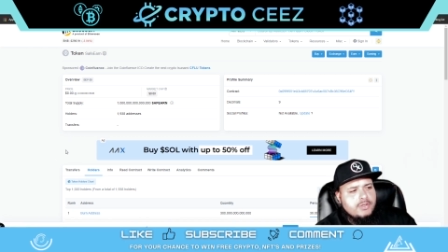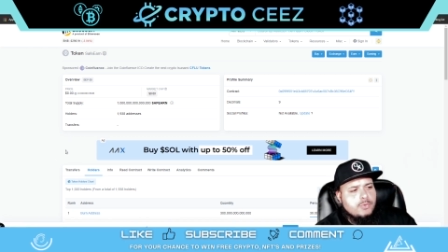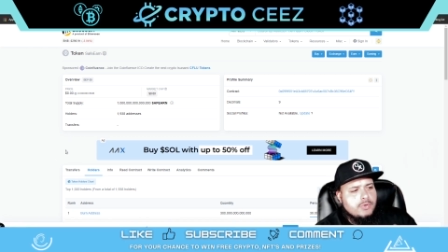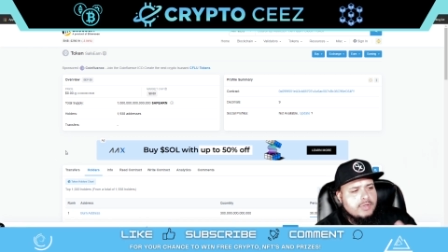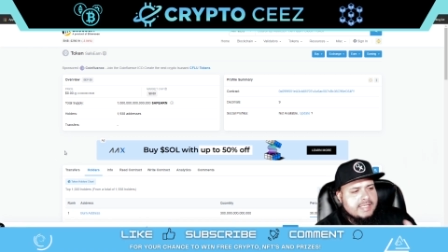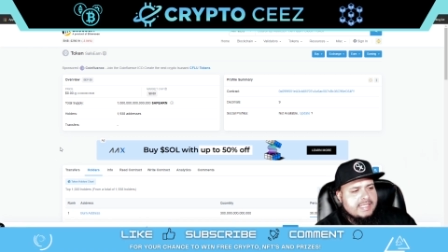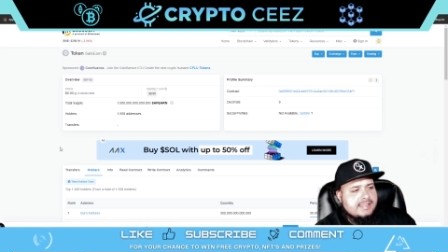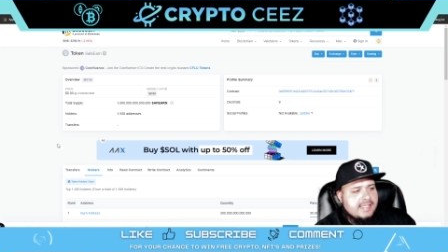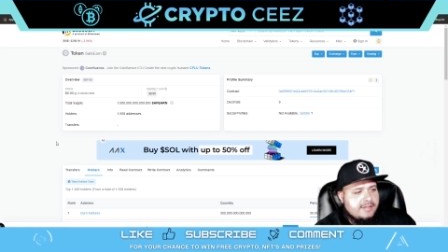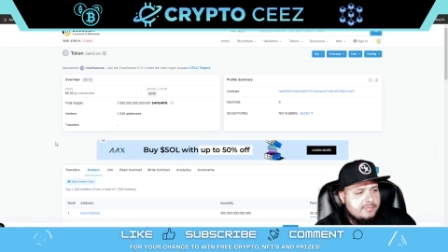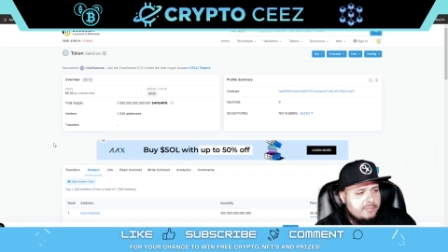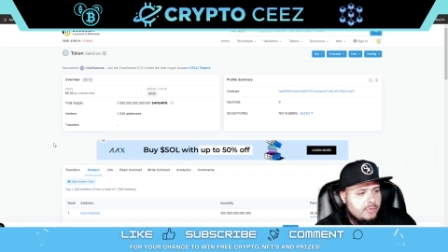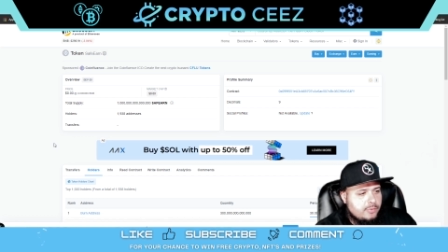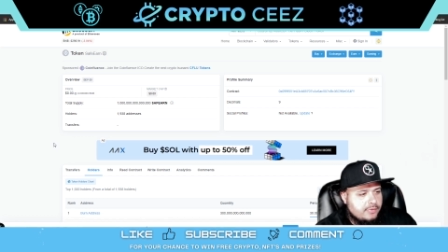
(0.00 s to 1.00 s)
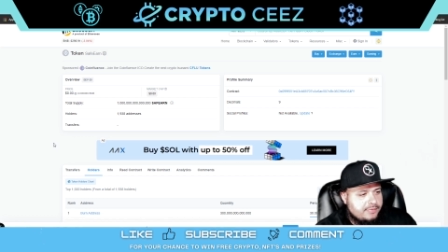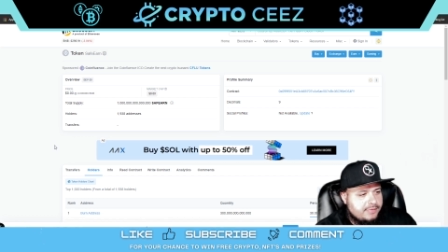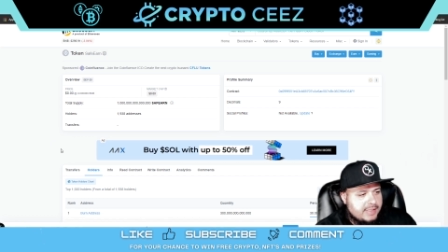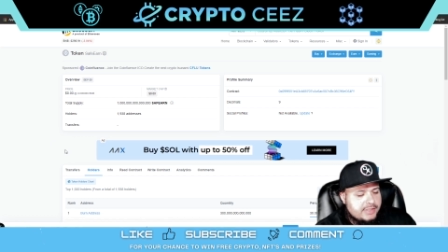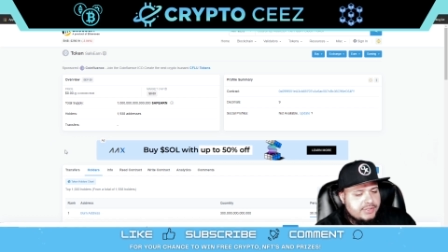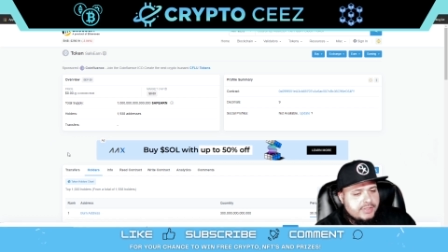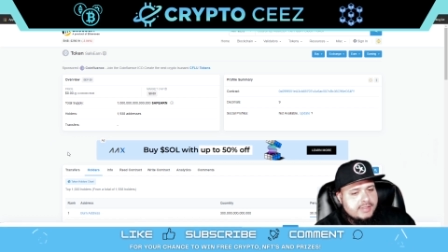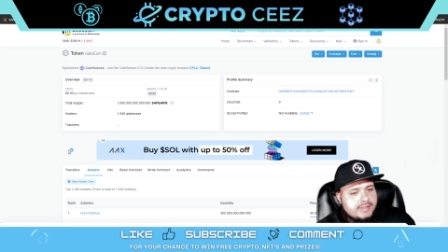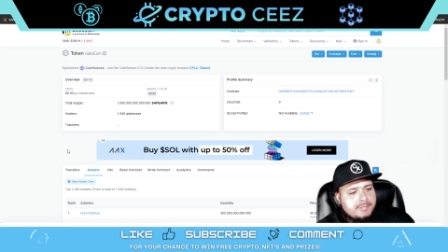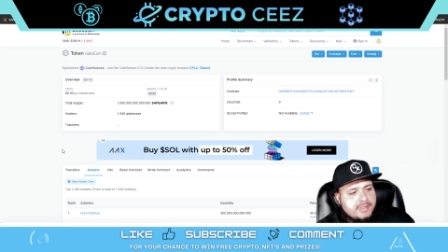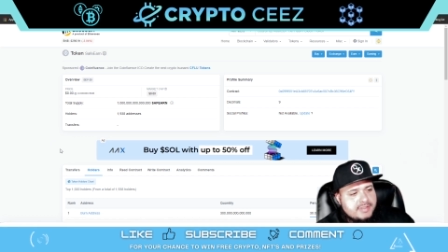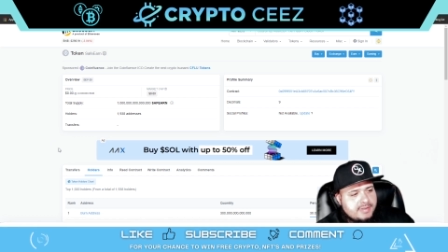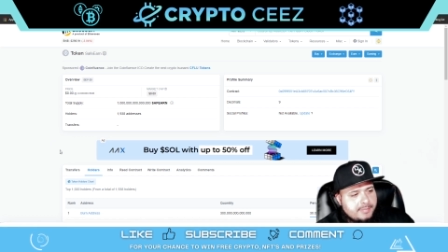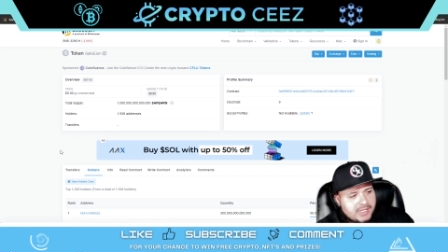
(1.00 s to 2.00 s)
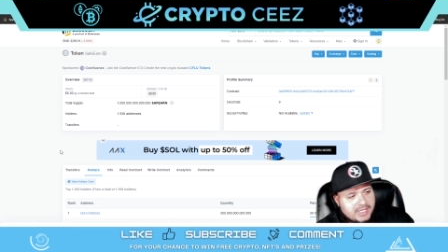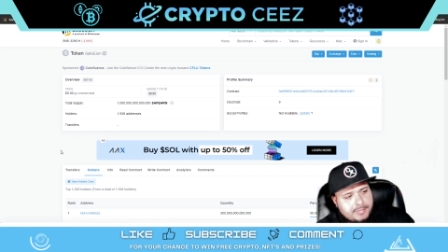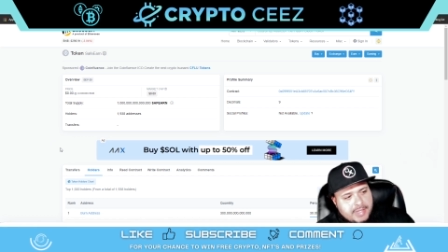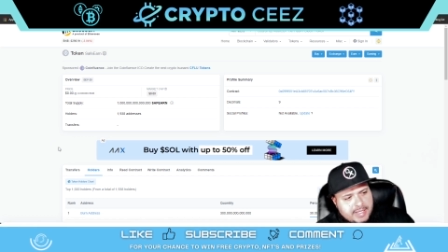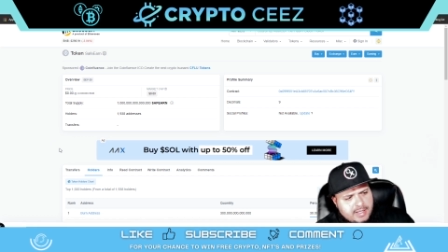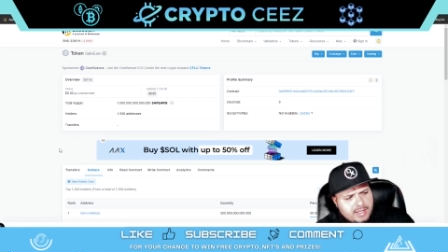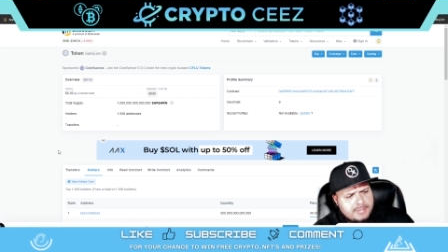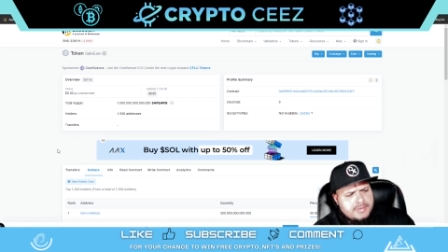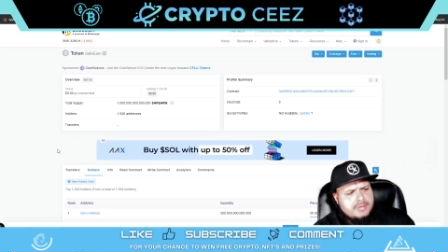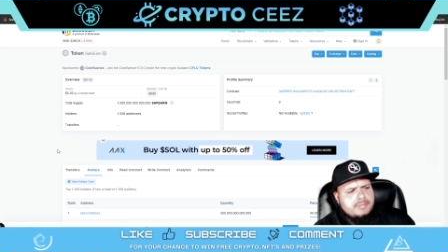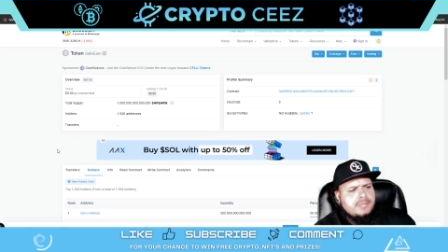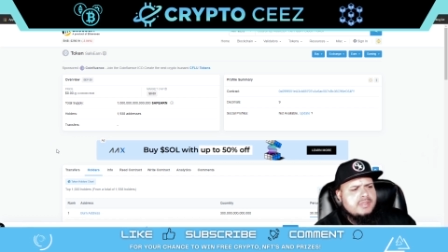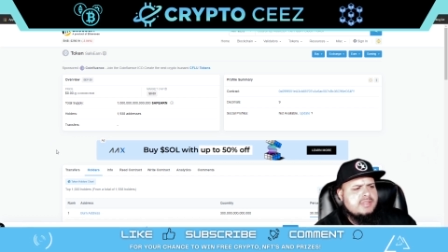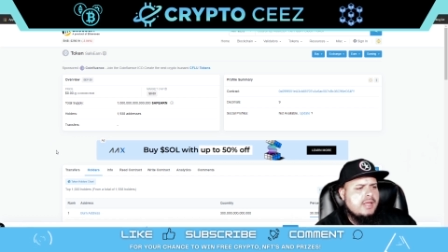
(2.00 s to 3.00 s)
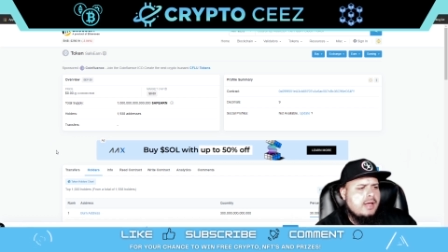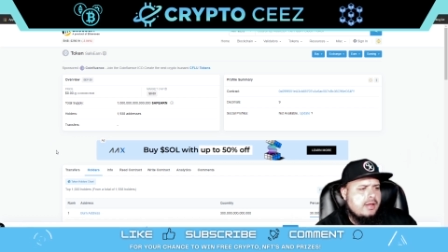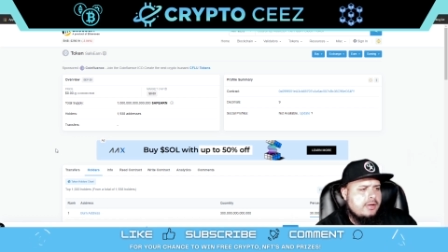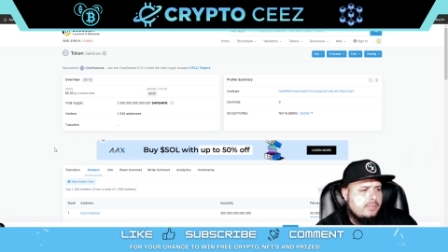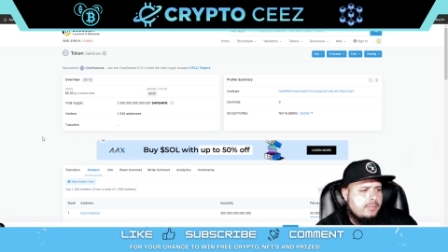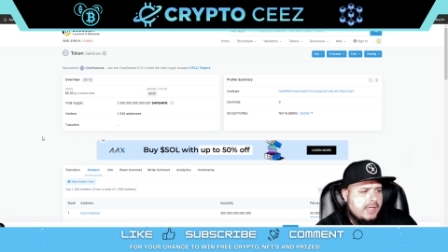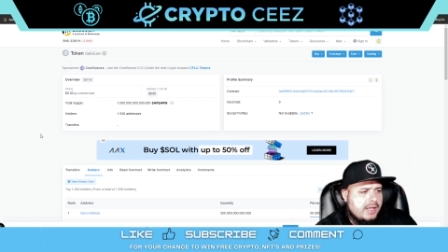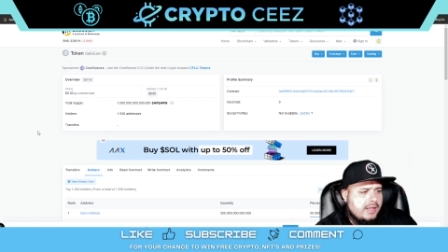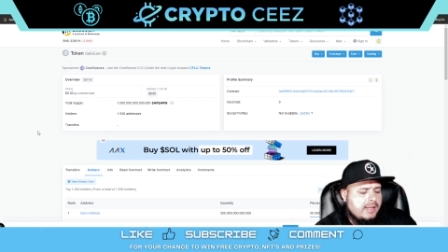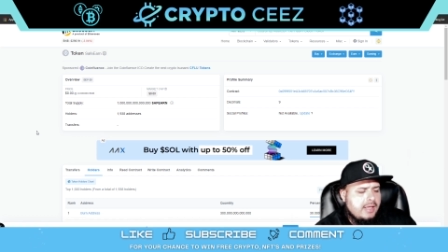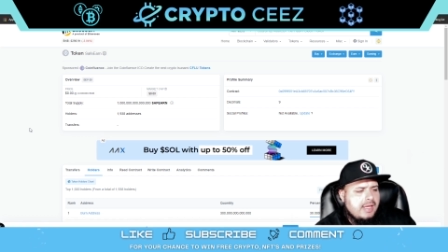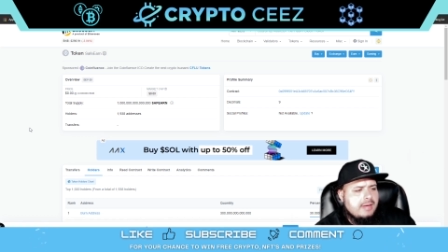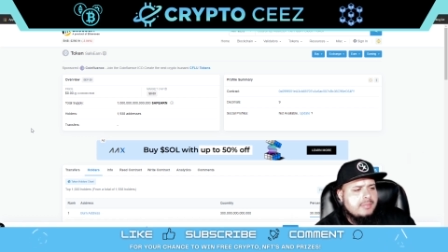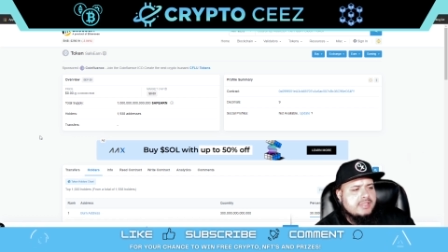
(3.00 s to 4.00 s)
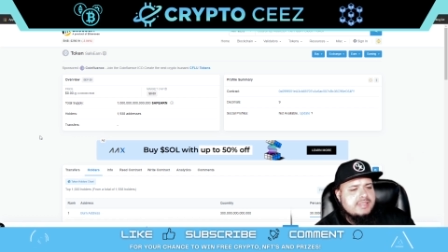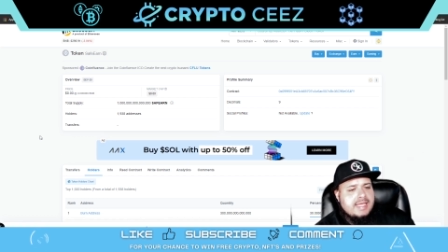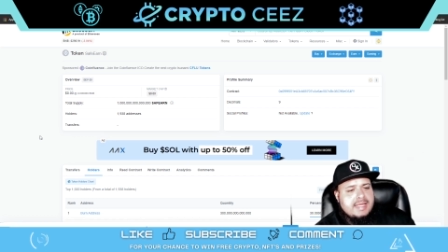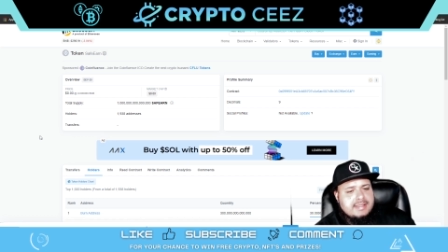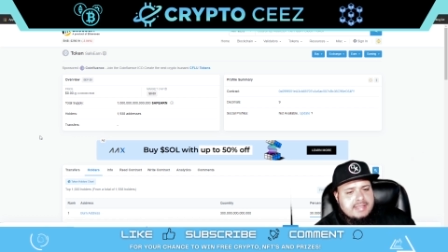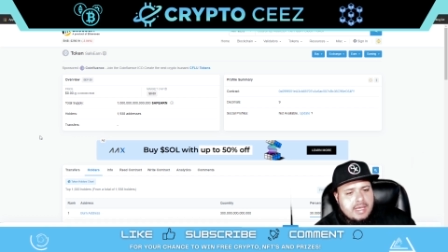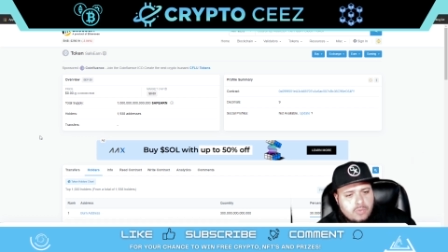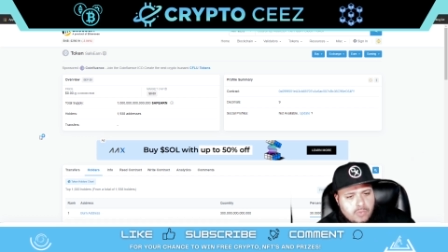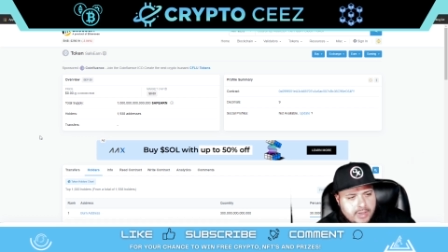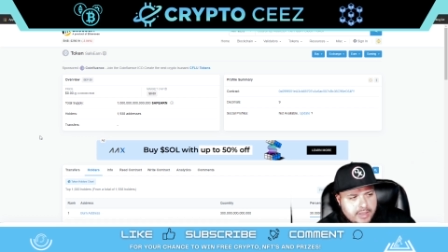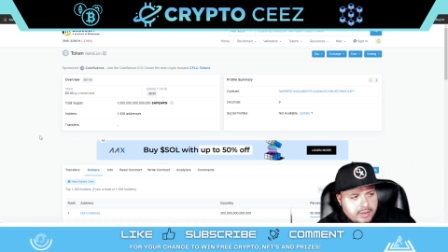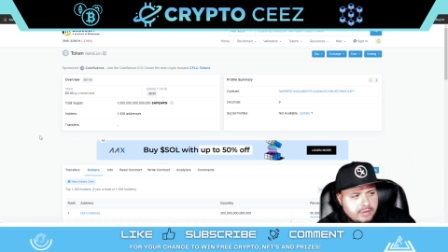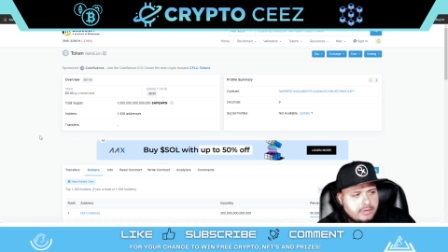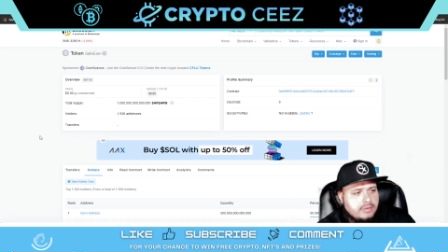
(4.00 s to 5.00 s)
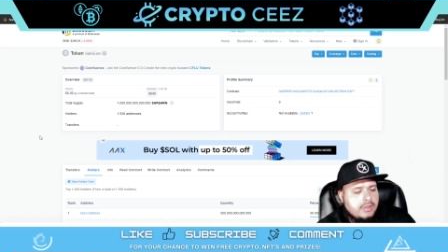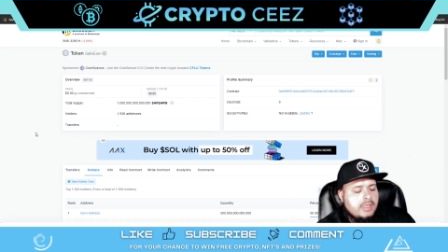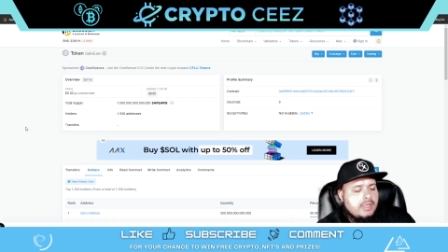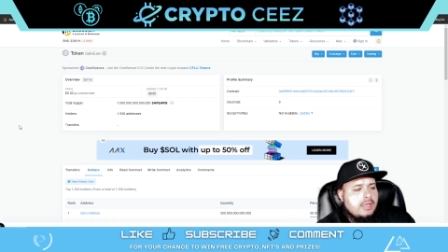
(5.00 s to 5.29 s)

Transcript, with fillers: will get Safe Moon Reflections plus the buyback option plus the auto buy plus the anti-whale.